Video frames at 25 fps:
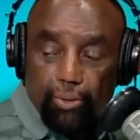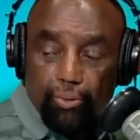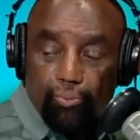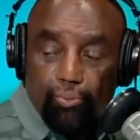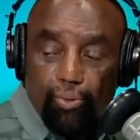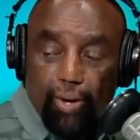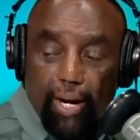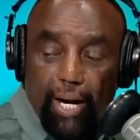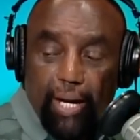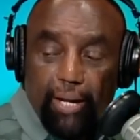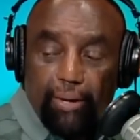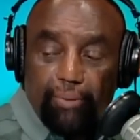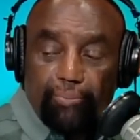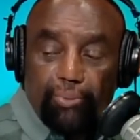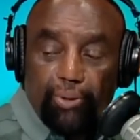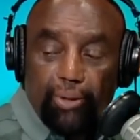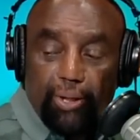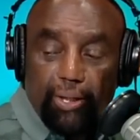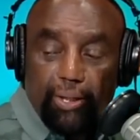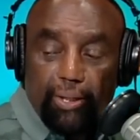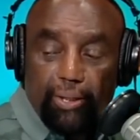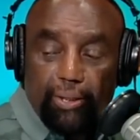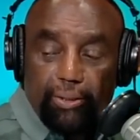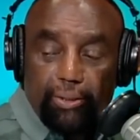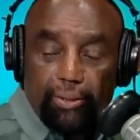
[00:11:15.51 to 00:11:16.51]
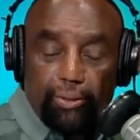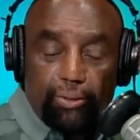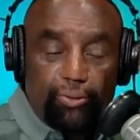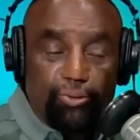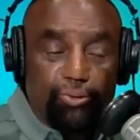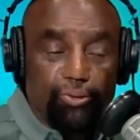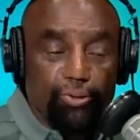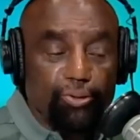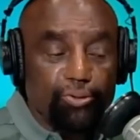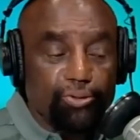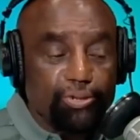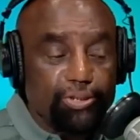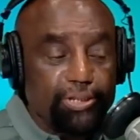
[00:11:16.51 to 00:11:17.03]
Right, but
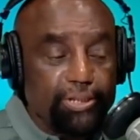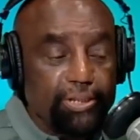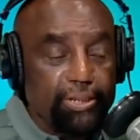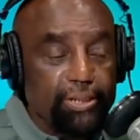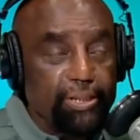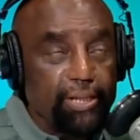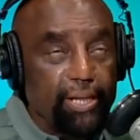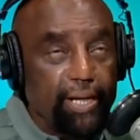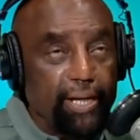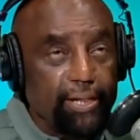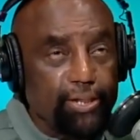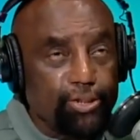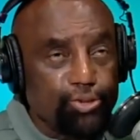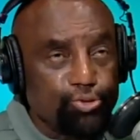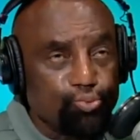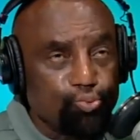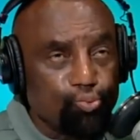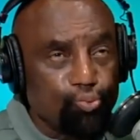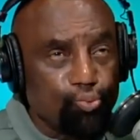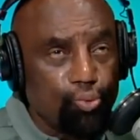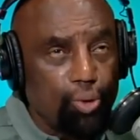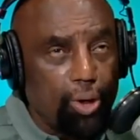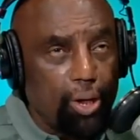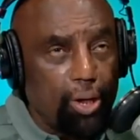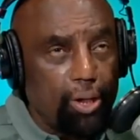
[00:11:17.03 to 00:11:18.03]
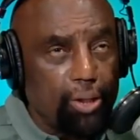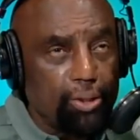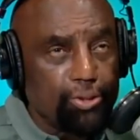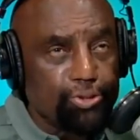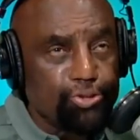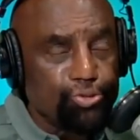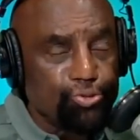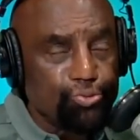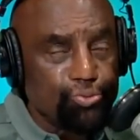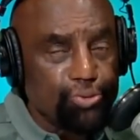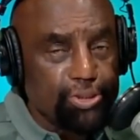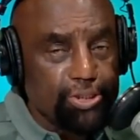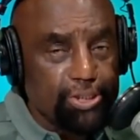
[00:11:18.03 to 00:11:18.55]
you don't see that it's wrong
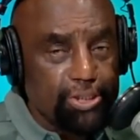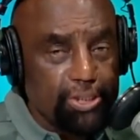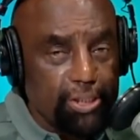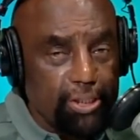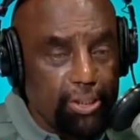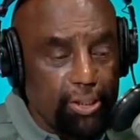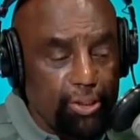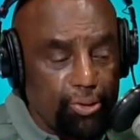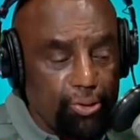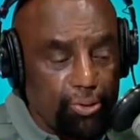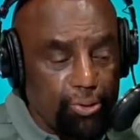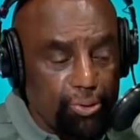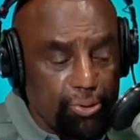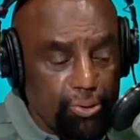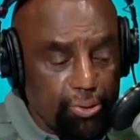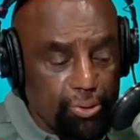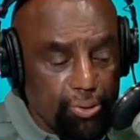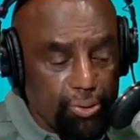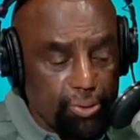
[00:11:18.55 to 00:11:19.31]
to resent her?